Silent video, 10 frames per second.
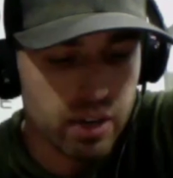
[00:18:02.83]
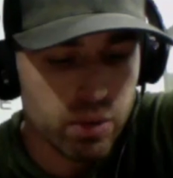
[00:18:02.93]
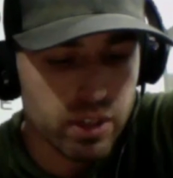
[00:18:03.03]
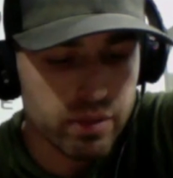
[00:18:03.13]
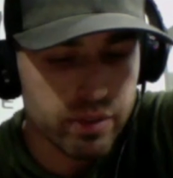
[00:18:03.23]
of
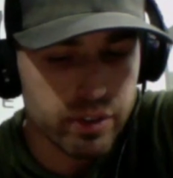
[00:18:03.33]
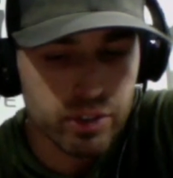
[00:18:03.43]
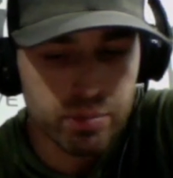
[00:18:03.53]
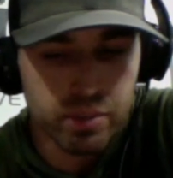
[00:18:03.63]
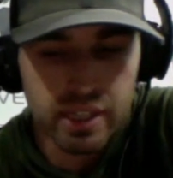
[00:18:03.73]
what your future
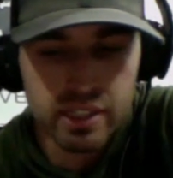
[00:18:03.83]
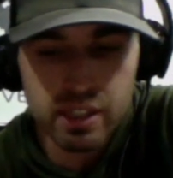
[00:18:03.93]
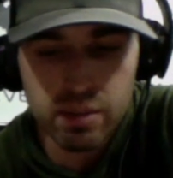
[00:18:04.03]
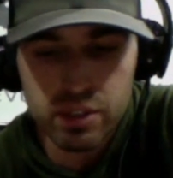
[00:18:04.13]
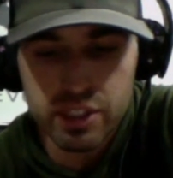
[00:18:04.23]
plans
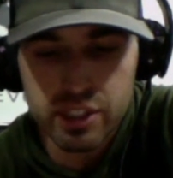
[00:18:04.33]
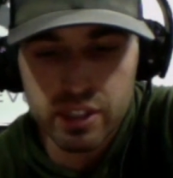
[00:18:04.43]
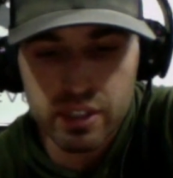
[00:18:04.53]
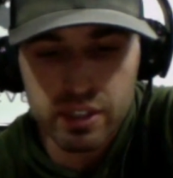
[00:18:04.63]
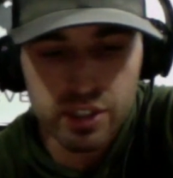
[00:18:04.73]
are, what
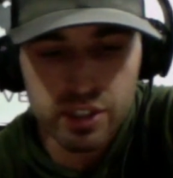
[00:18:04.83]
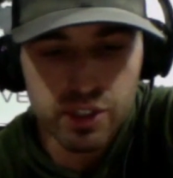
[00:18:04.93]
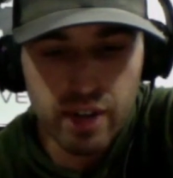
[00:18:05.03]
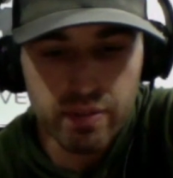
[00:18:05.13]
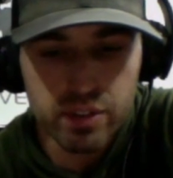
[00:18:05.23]
you're
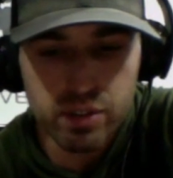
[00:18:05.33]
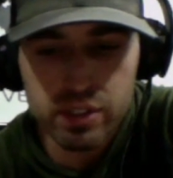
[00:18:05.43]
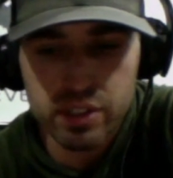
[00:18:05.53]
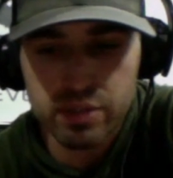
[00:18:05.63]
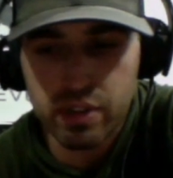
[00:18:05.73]
striving
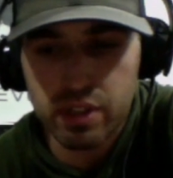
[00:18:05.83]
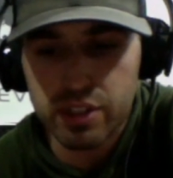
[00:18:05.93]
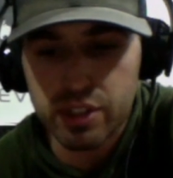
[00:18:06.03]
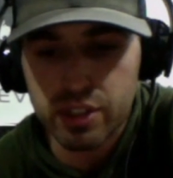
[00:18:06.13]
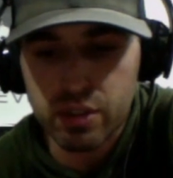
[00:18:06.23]
towards as far as
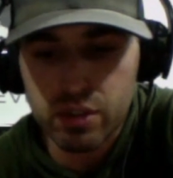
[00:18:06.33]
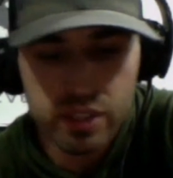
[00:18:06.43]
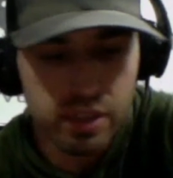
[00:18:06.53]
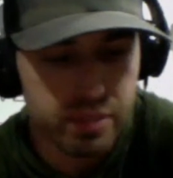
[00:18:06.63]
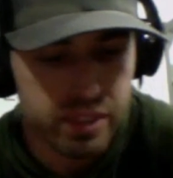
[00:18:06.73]
your goals,
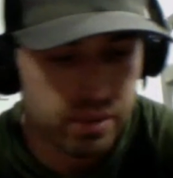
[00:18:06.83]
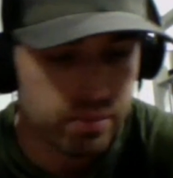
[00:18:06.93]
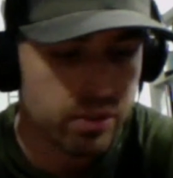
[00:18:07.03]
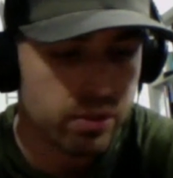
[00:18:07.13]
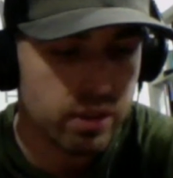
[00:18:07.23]
that'd be something
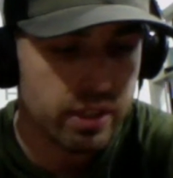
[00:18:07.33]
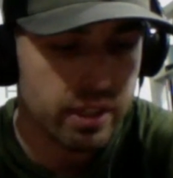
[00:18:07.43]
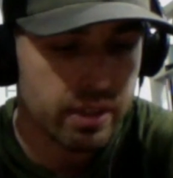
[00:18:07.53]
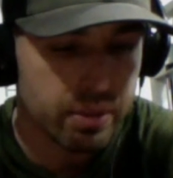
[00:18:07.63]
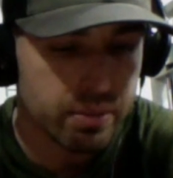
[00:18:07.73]
cool. I
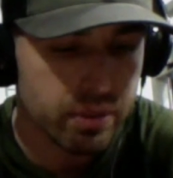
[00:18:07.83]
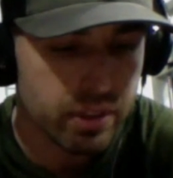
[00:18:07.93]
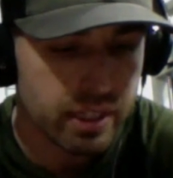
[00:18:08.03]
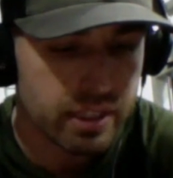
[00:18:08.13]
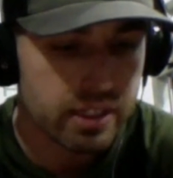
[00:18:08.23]
think people would
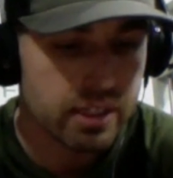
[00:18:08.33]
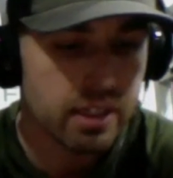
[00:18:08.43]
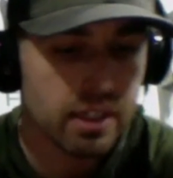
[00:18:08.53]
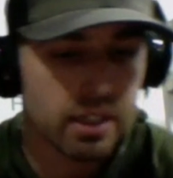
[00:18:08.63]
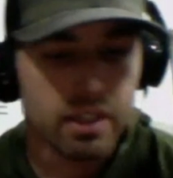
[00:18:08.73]
like to
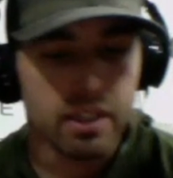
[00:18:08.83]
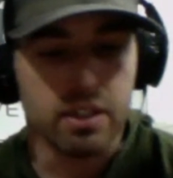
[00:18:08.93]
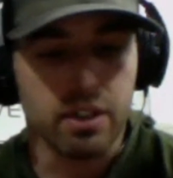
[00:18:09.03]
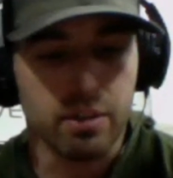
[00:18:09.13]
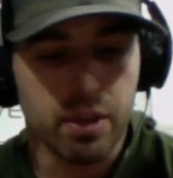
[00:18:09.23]

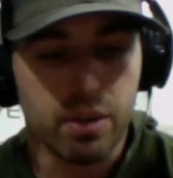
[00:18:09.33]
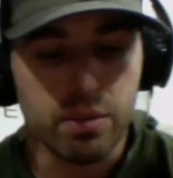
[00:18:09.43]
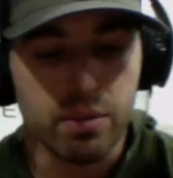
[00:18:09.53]
learn about.